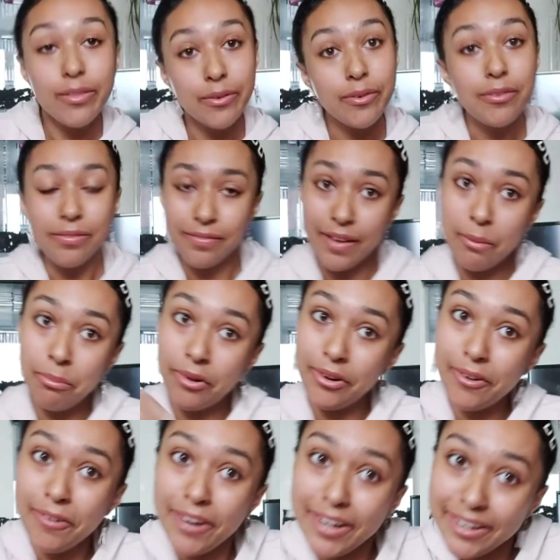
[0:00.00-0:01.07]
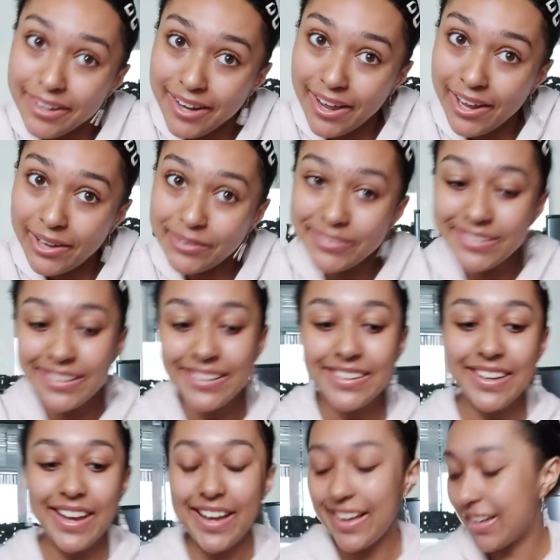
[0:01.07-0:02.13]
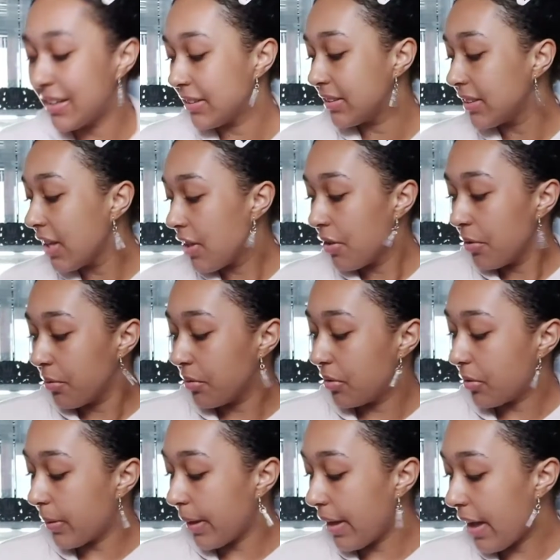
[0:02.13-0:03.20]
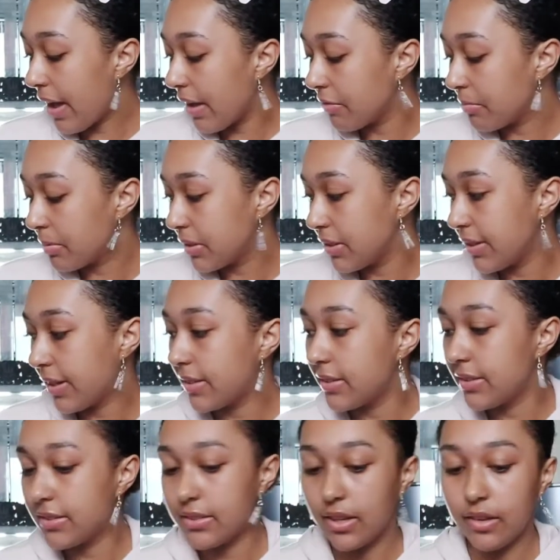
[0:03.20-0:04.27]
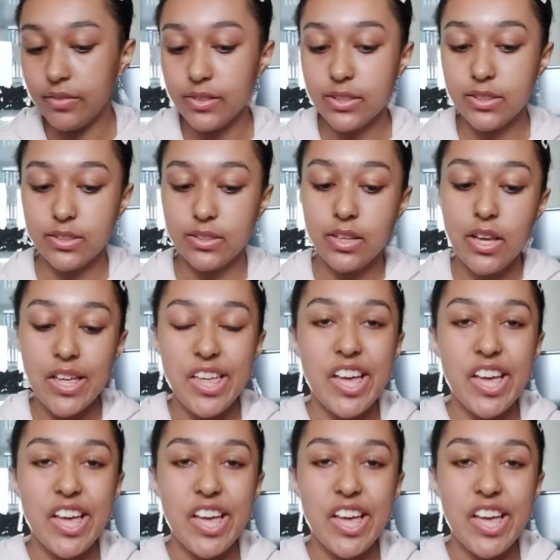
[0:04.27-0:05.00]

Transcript: a lot of fabric right now, and although I have protected surfaces,